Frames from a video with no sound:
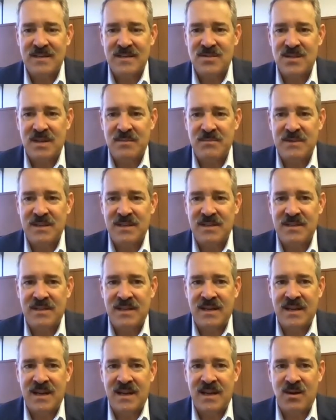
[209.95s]
Jamie,
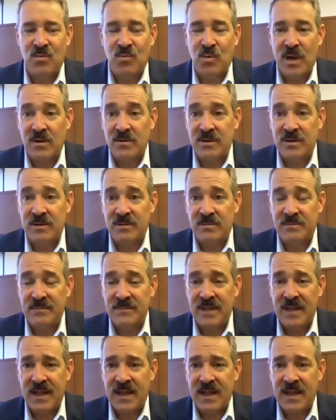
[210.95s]
welcome.